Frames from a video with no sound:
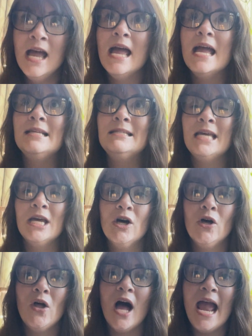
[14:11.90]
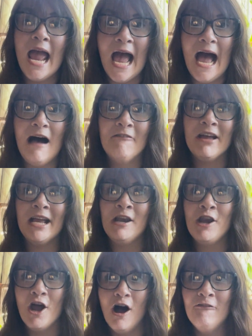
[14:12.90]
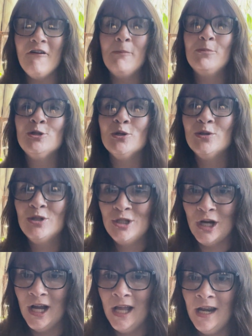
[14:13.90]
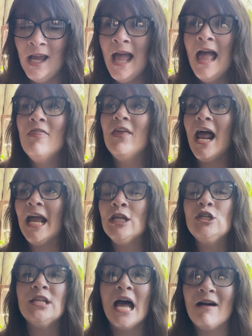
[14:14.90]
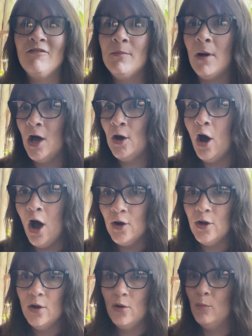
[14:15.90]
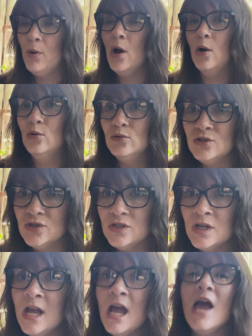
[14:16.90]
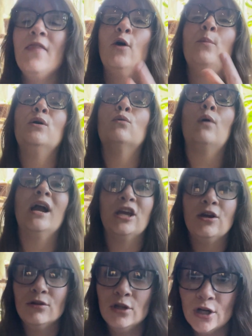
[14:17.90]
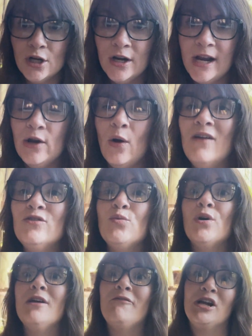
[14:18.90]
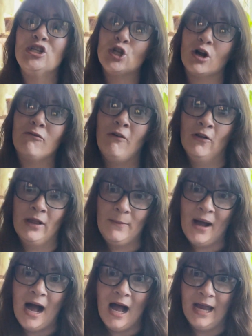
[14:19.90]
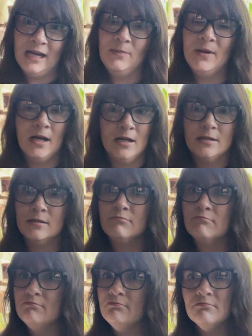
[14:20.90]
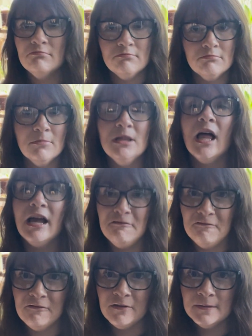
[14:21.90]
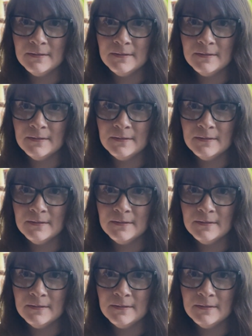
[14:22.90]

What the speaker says: until I have enough episodes done that I can just have them on auto post and they'll be regular and I don't have to worry if I start falling behind because life,